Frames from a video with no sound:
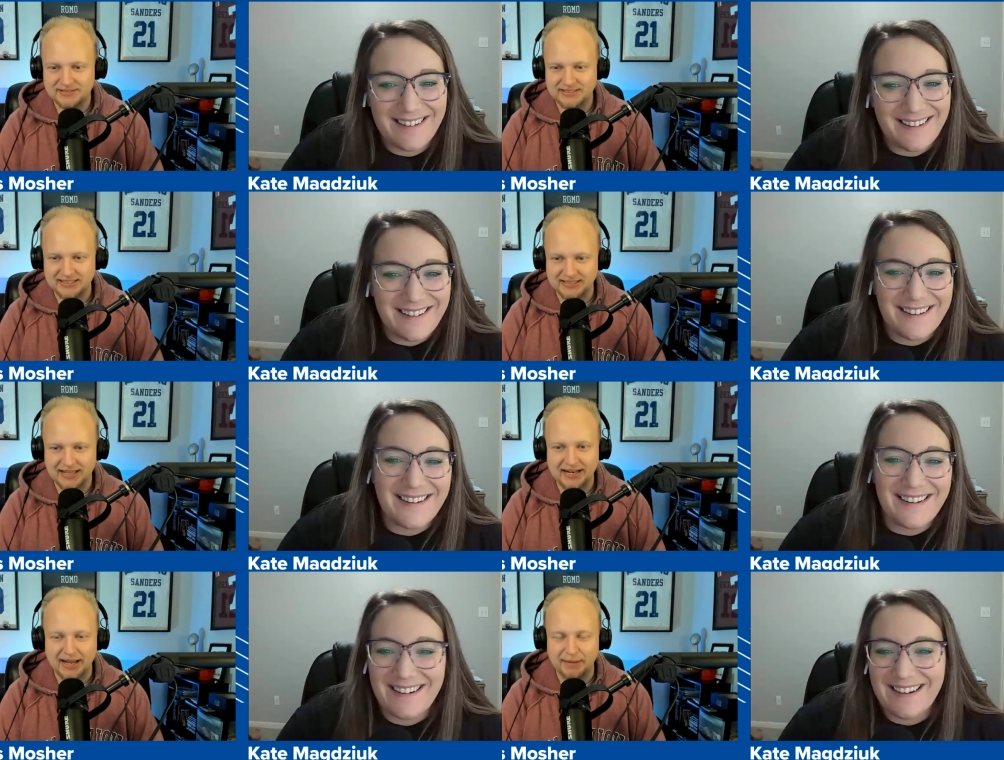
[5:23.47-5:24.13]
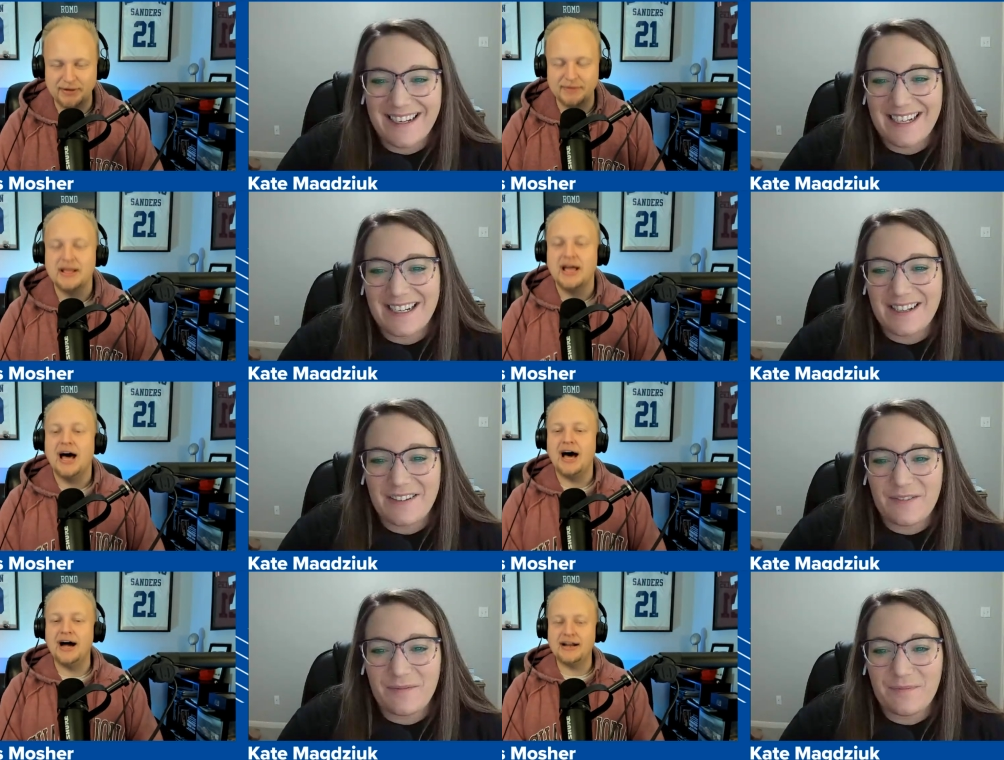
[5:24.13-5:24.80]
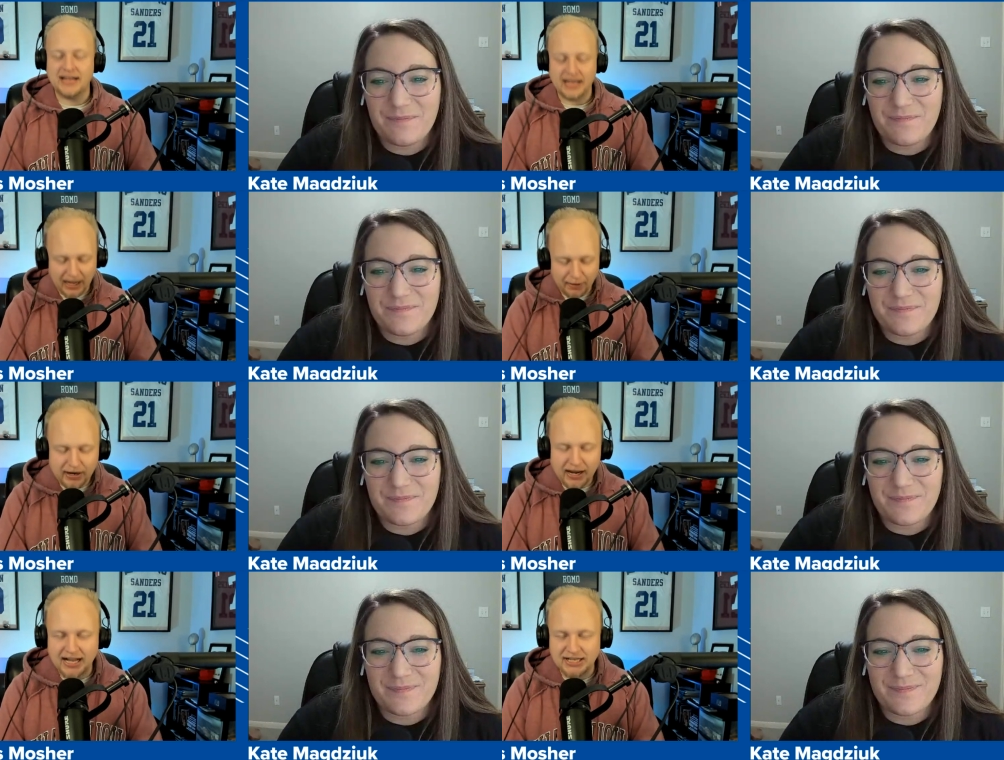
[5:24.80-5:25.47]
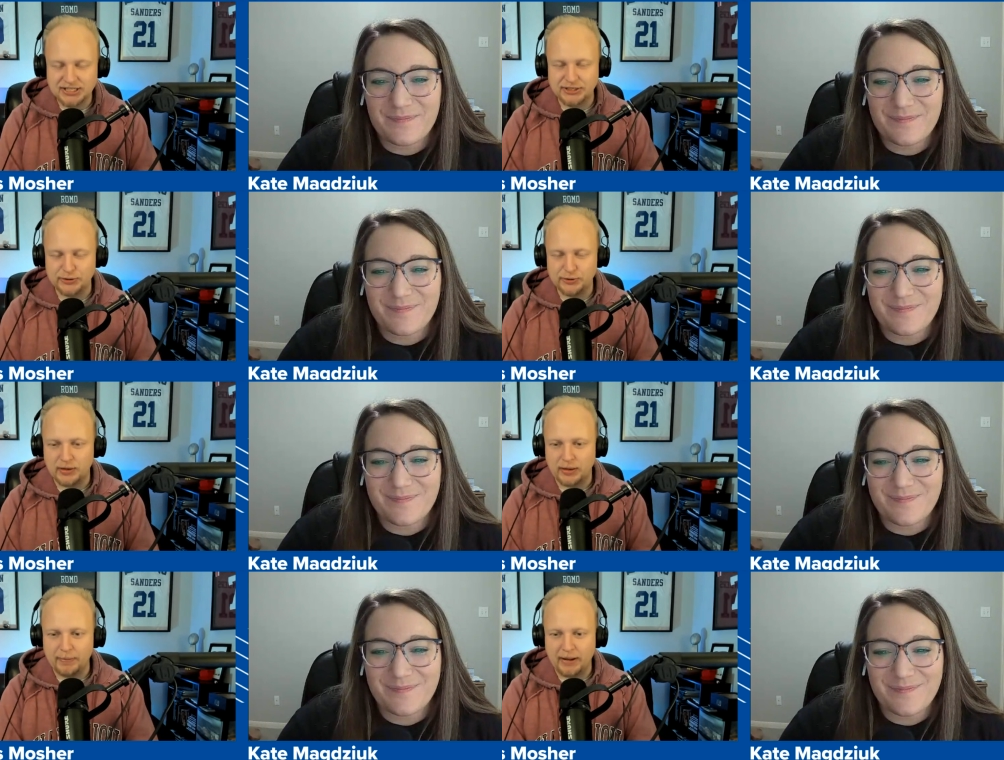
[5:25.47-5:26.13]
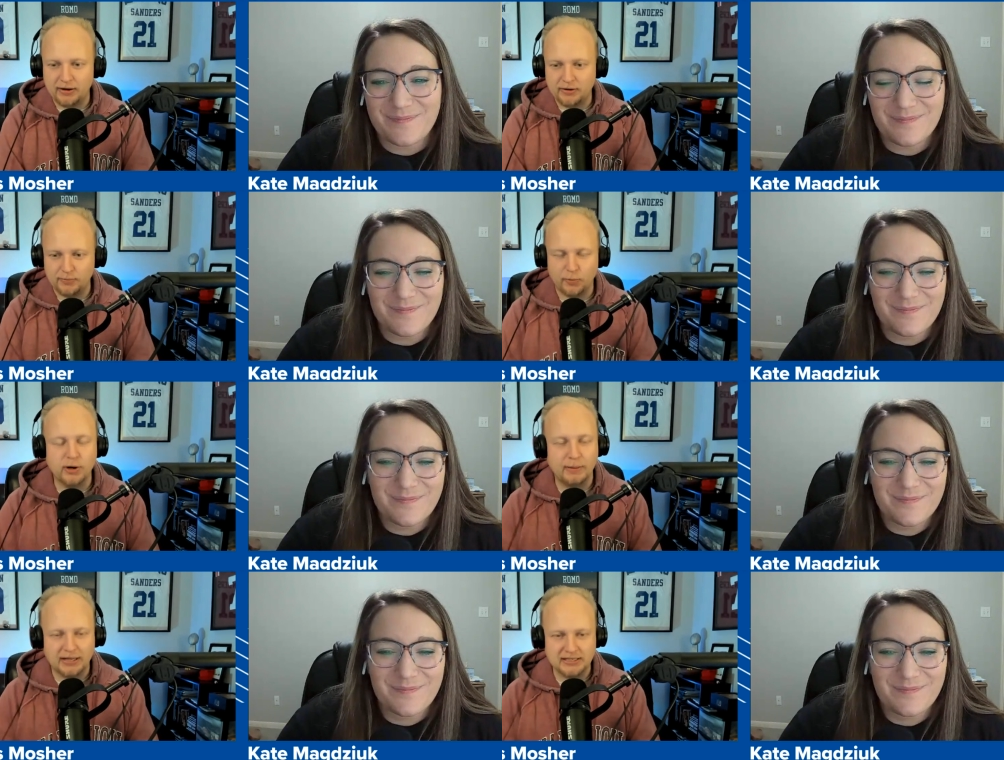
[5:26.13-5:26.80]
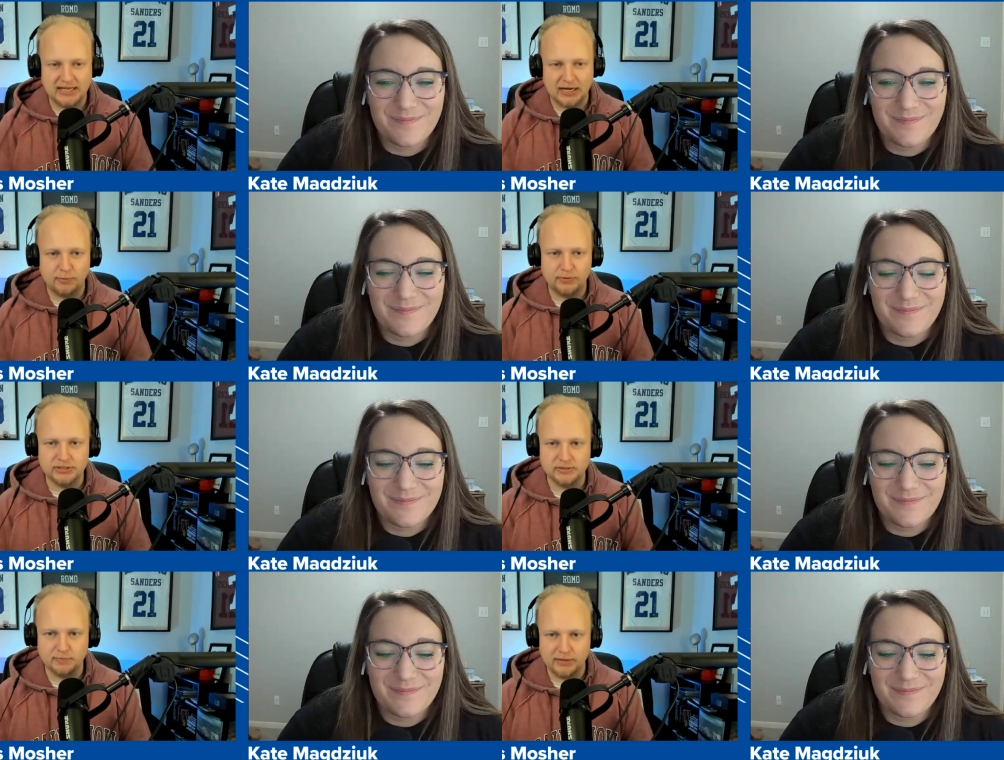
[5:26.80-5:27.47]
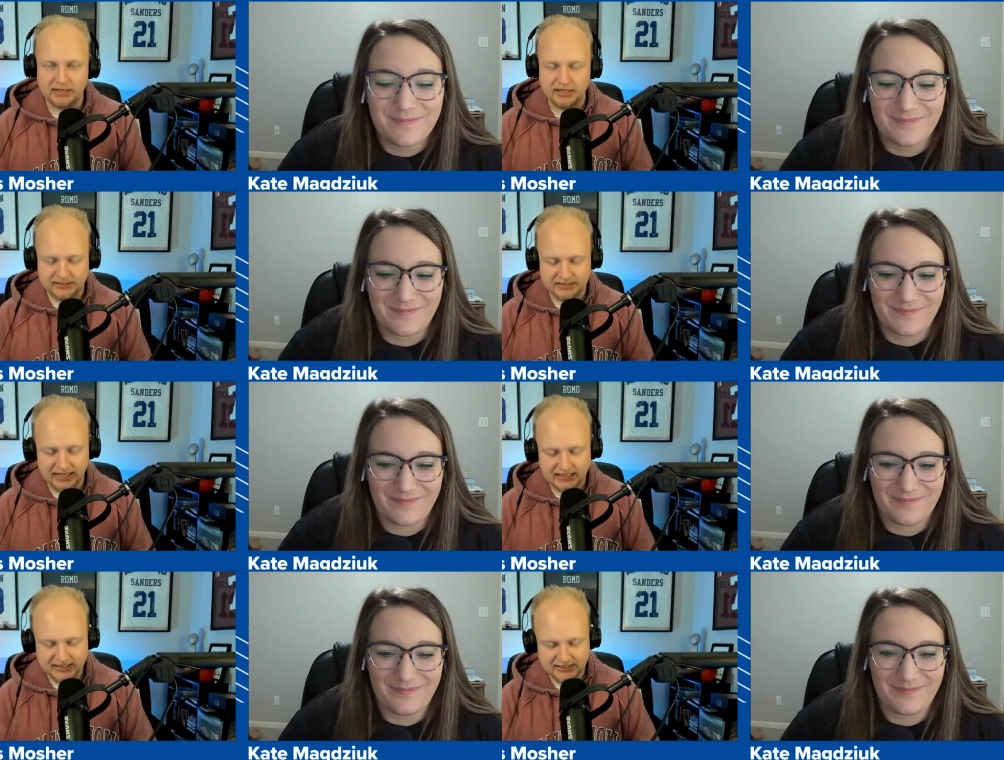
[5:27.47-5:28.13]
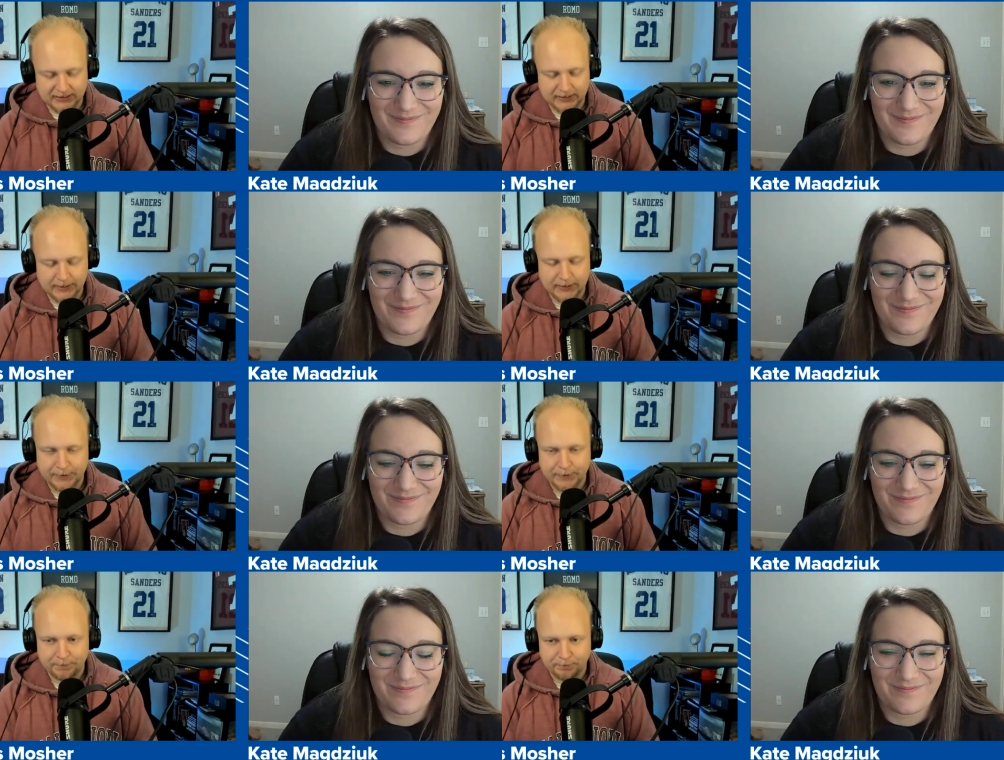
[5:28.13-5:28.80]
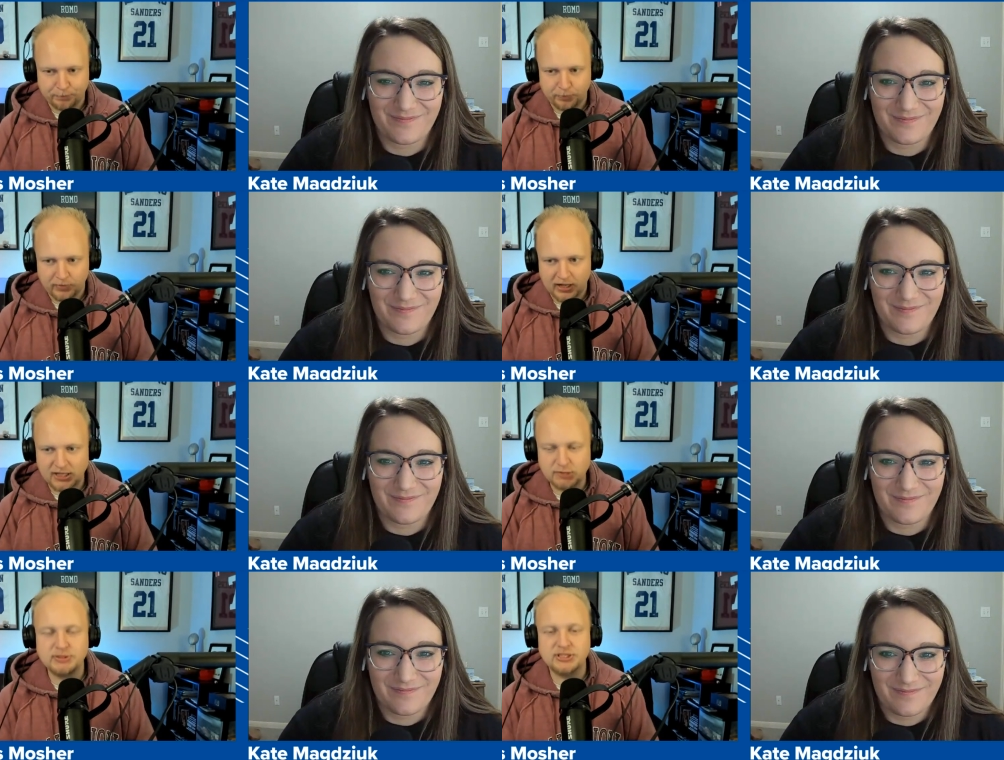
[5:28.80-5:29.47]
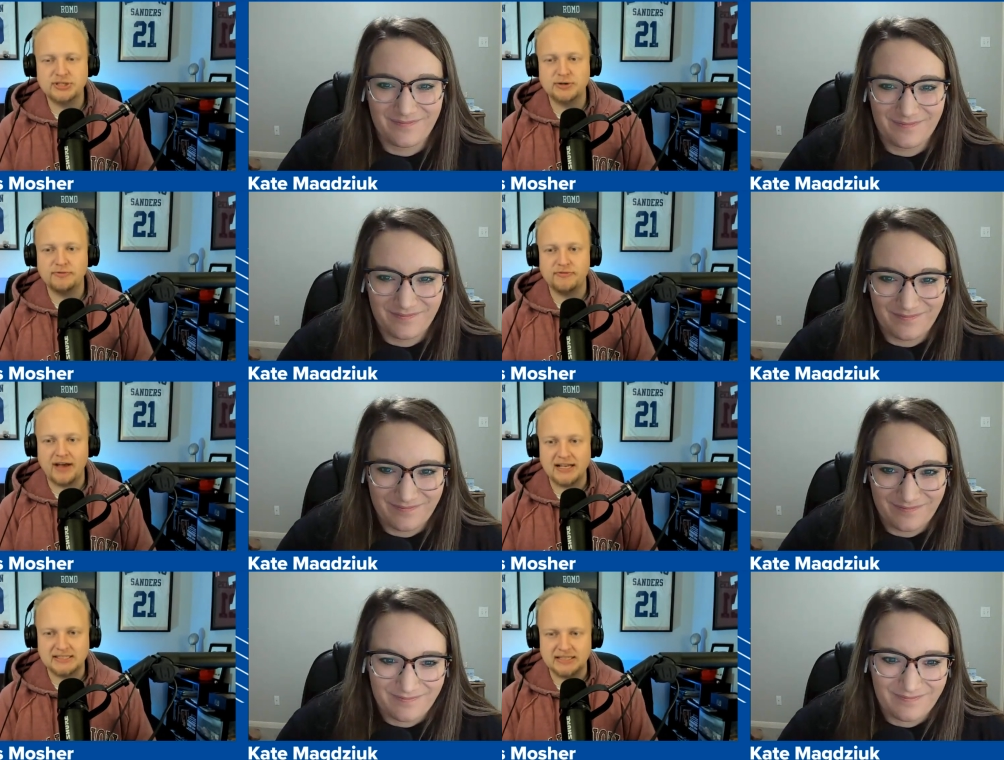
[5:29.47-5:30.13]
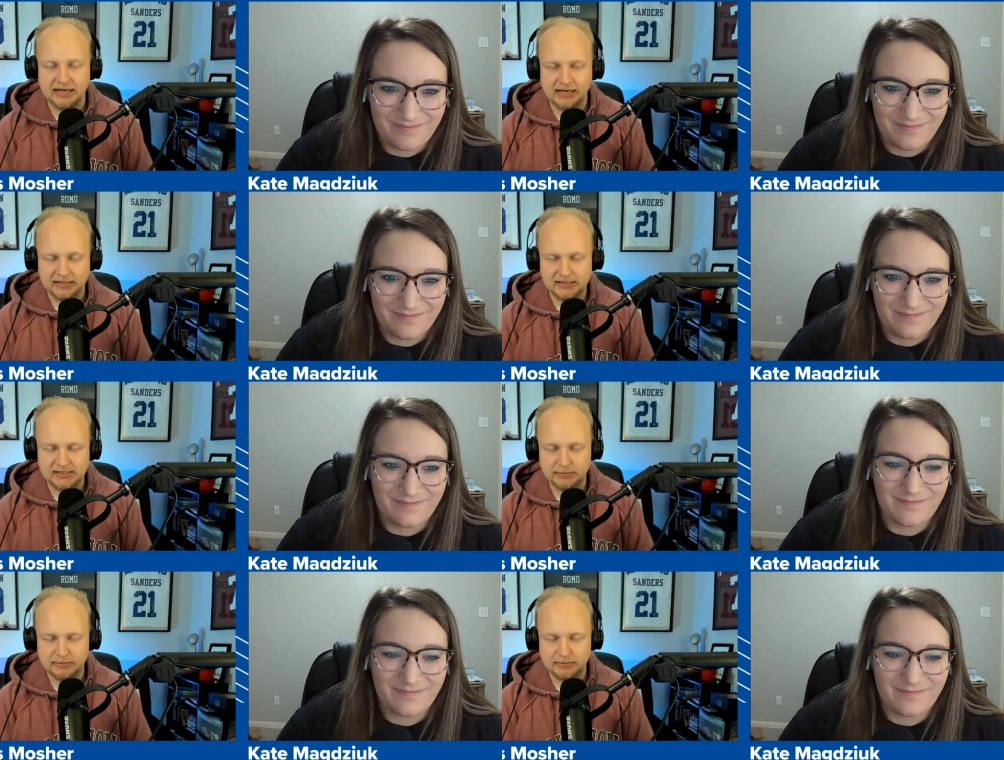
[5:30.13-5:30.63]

Speaker 1: see that happened, Uh, Kate, I want to ask you about more about Zach Wilson because that's that's what's so fascinating to